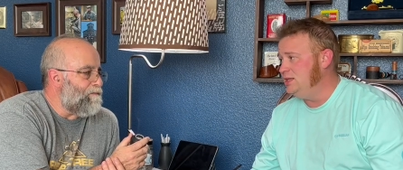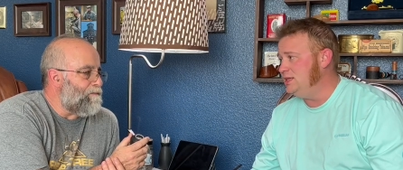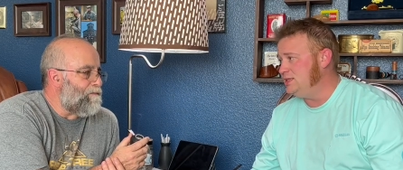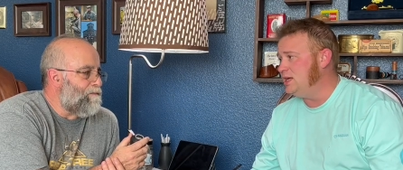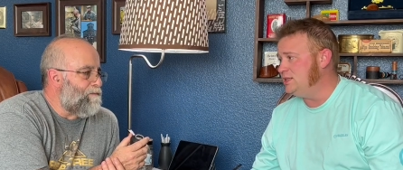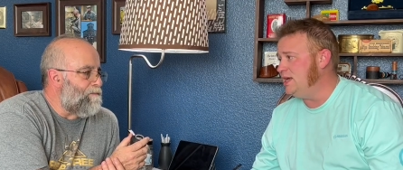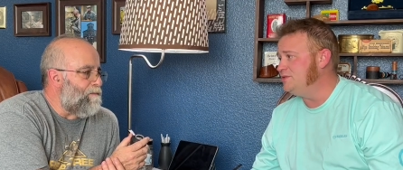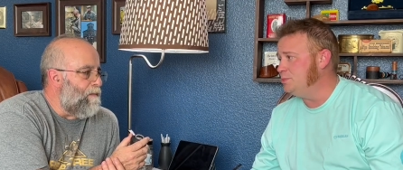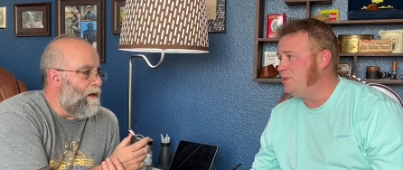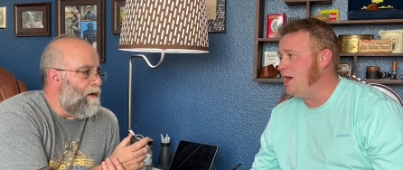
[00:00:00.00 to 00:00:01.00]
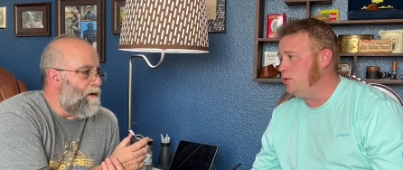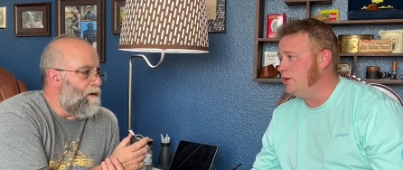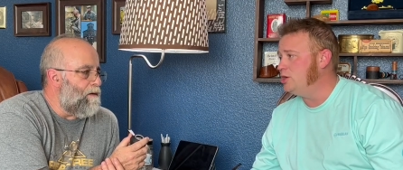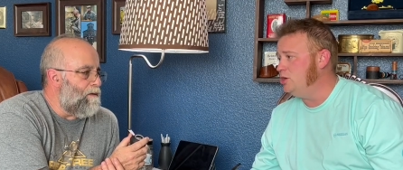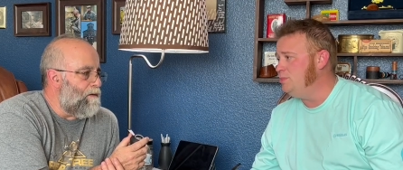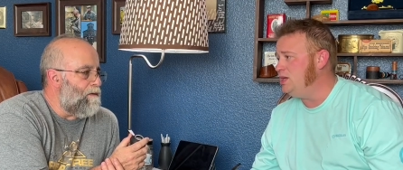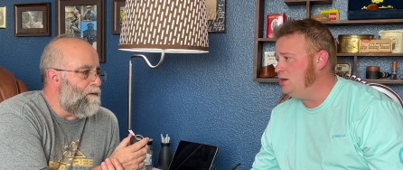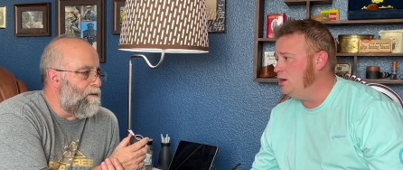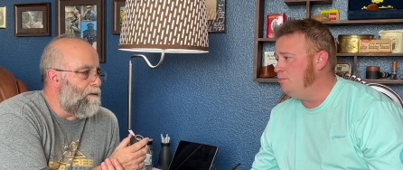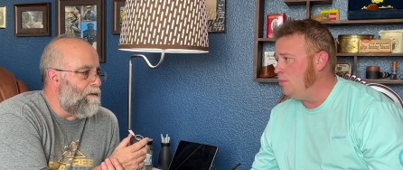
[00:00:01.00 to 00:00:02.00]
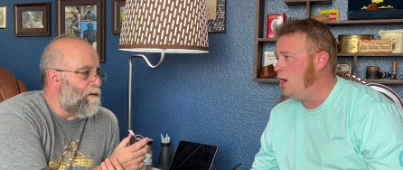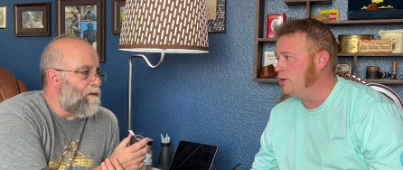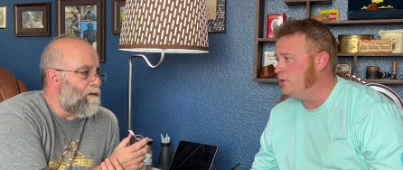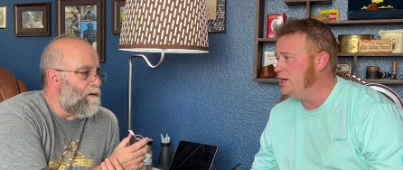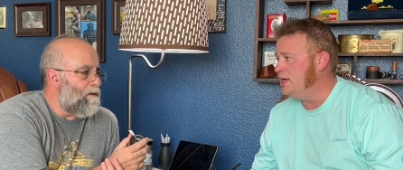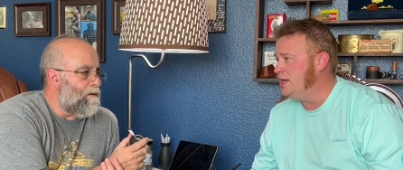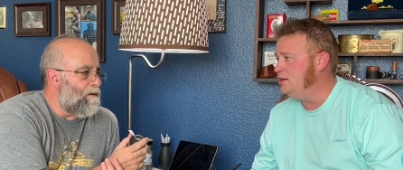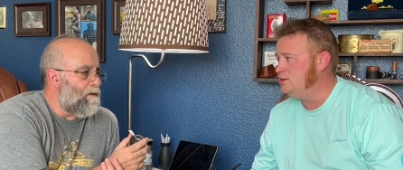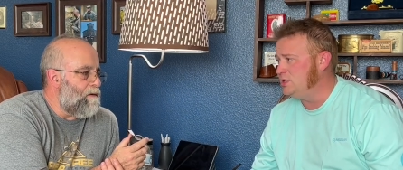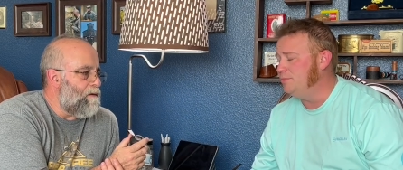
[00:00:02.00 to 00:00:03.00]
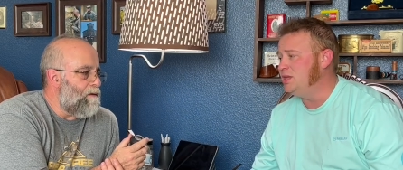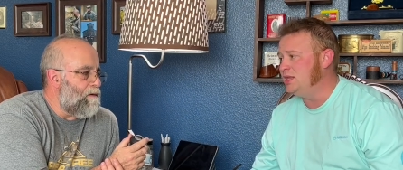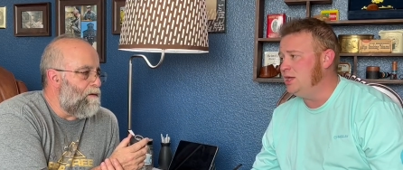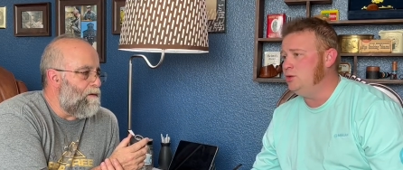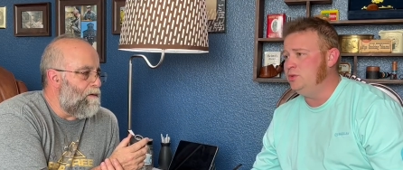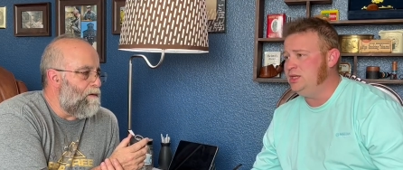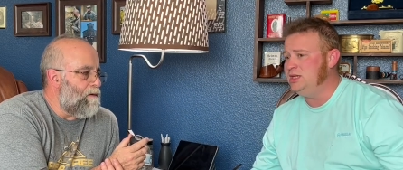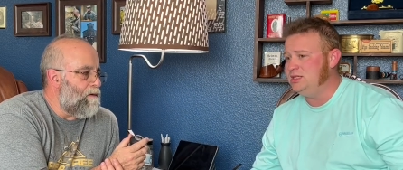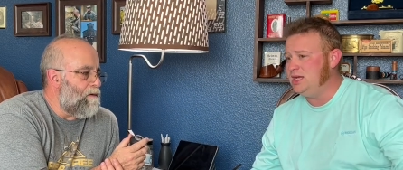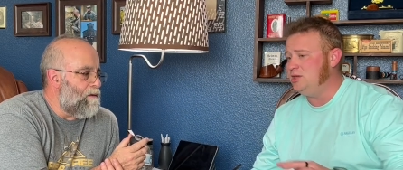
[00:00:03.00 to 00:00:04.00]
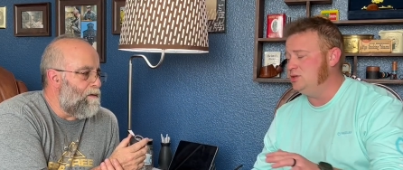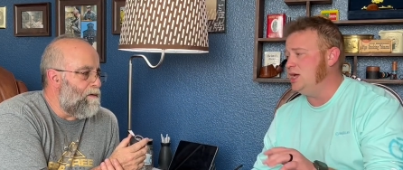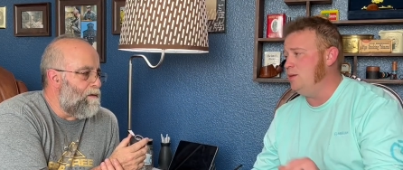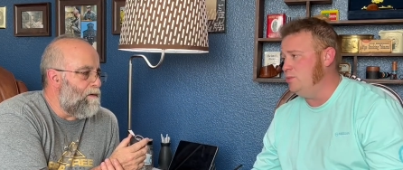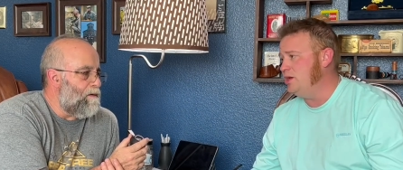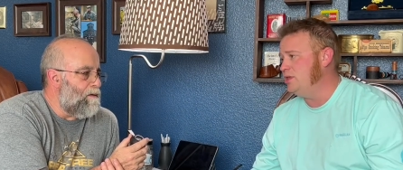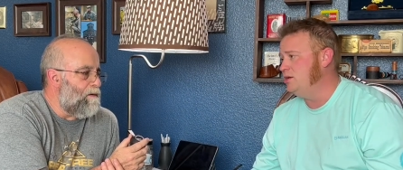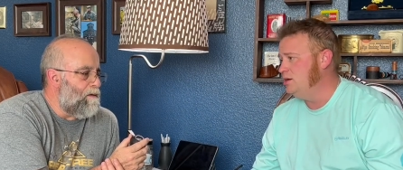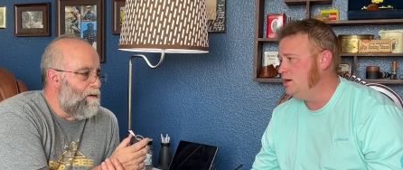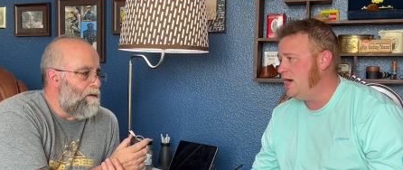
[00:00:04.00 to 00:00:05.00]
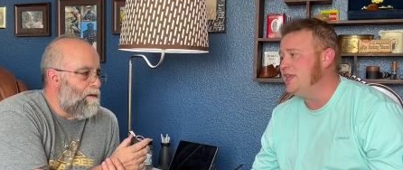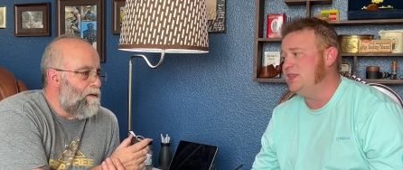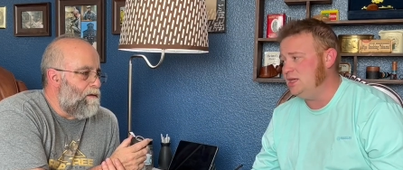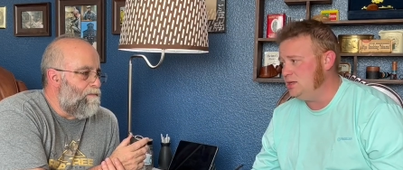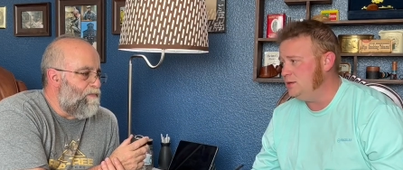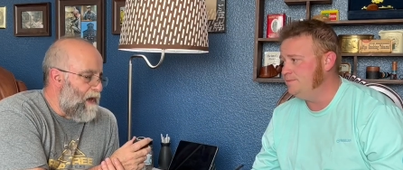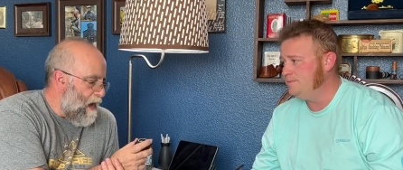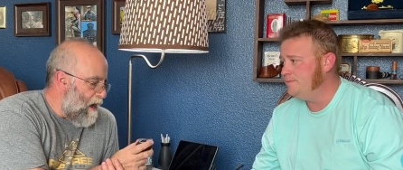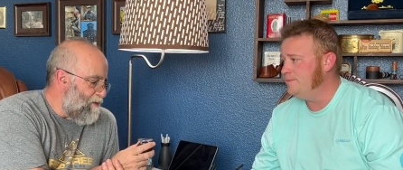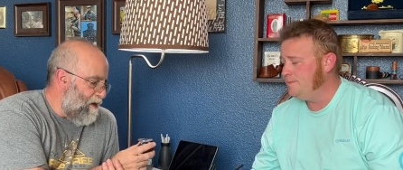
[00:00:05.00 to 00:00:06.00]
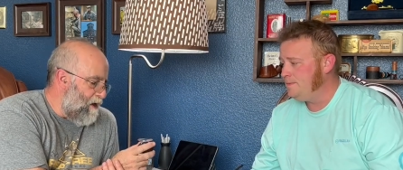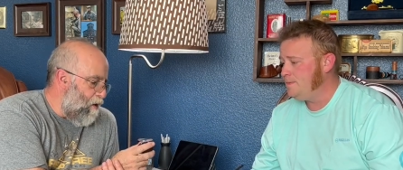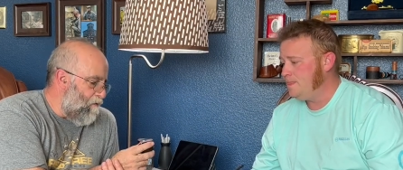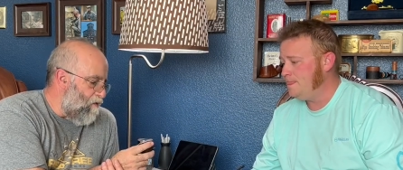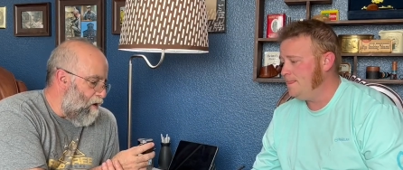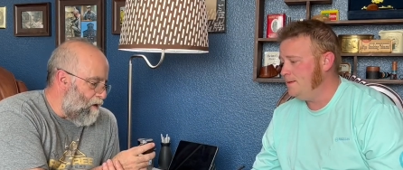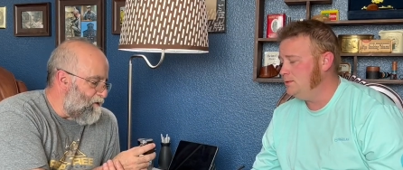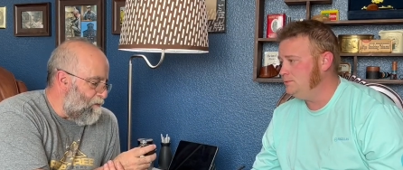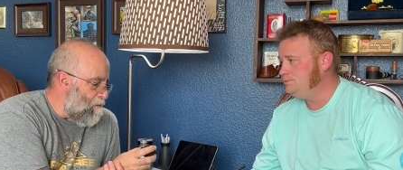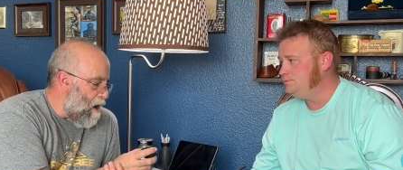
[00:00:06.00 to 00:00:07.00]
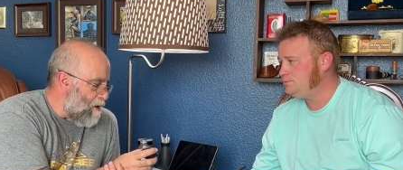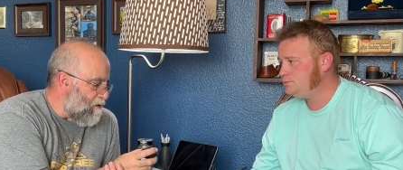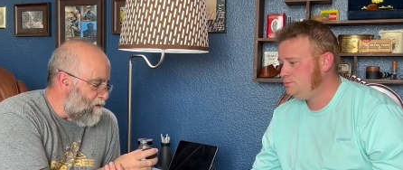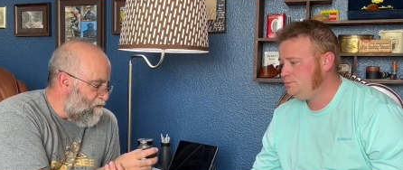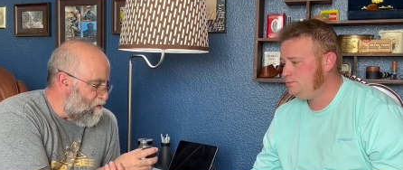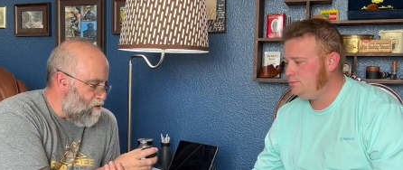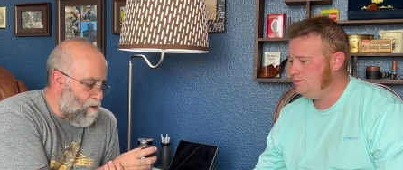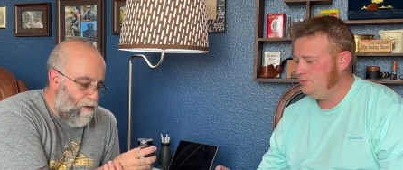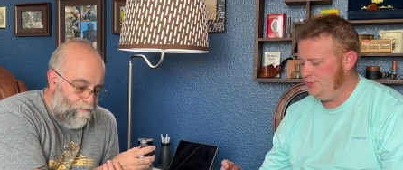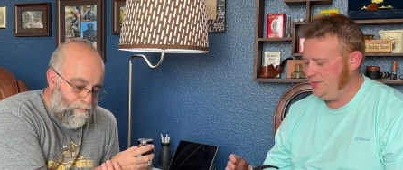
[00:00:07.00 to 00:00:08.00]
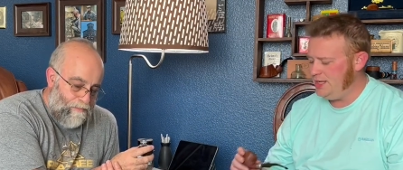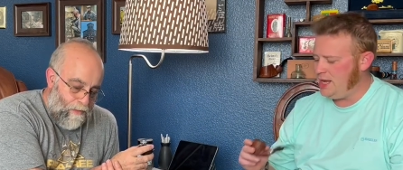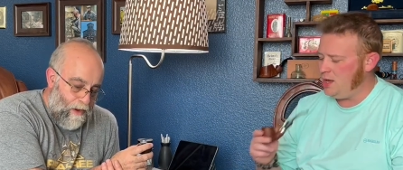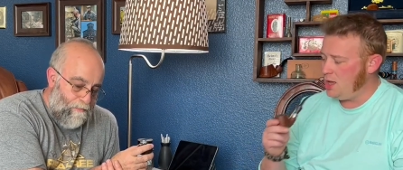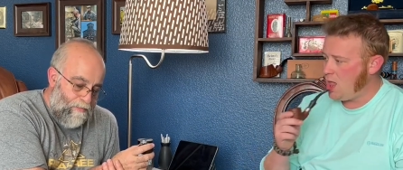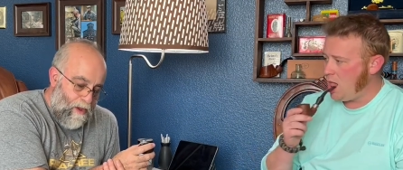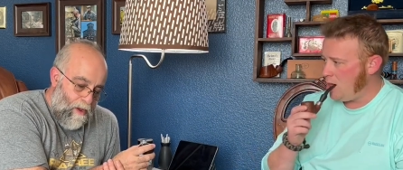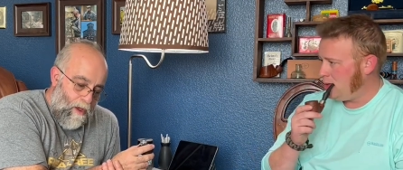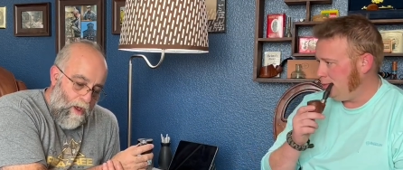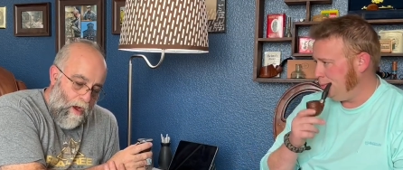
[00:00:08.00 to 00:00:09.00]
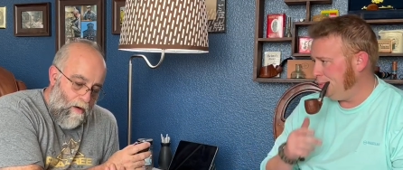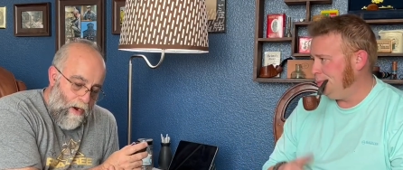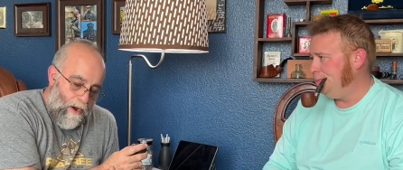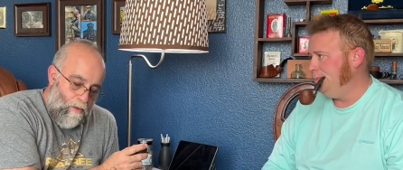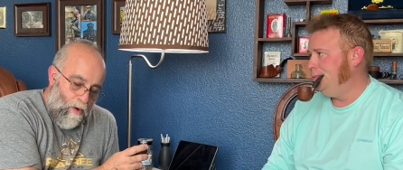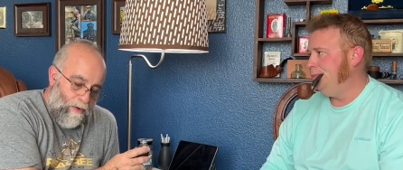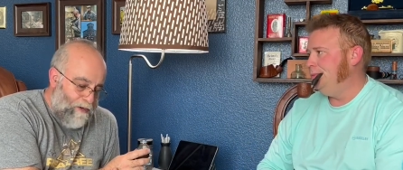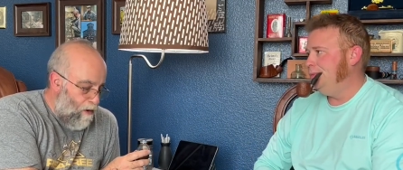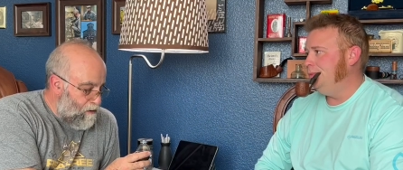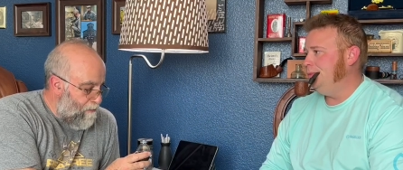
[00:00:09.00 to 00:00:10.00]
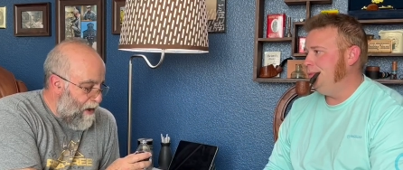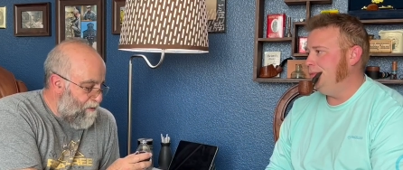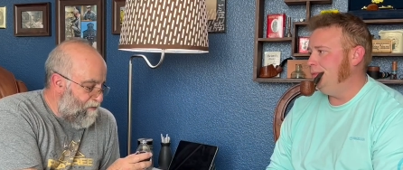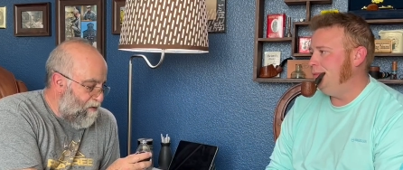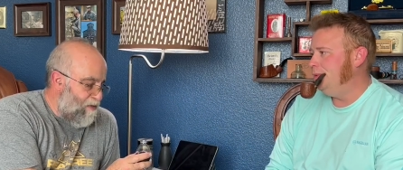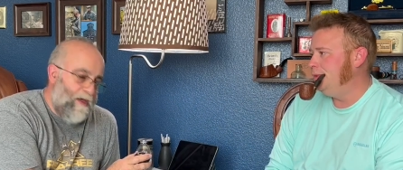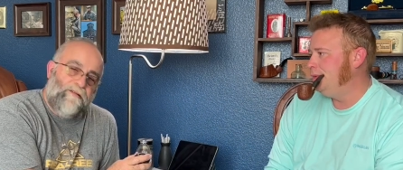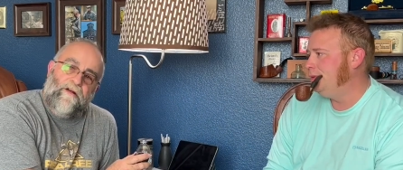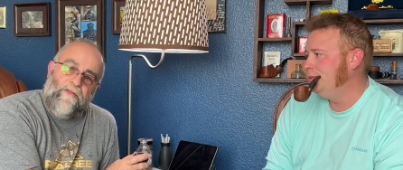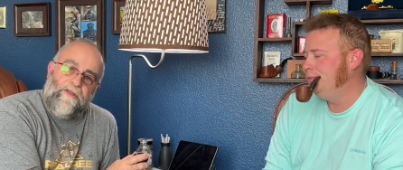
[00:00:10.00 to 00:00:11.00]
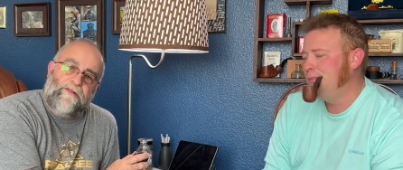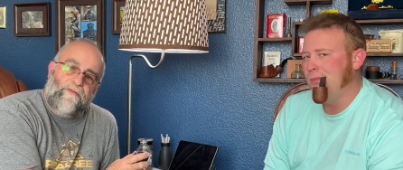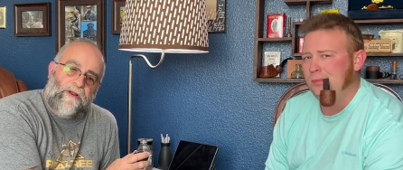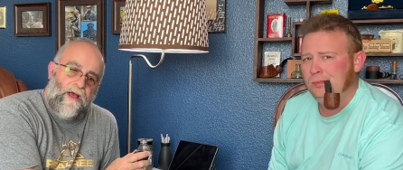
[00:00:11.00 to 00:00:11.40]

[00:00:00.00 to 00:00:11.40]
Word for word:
Speaker 1: this does have some power. It could be a moderate hit, something that you would need to take your time with, I think.
Speaker 2: Yeah, I think overall it's a moderate for sure. Yeah. yeah. All right, well, we talked about a few things on this one,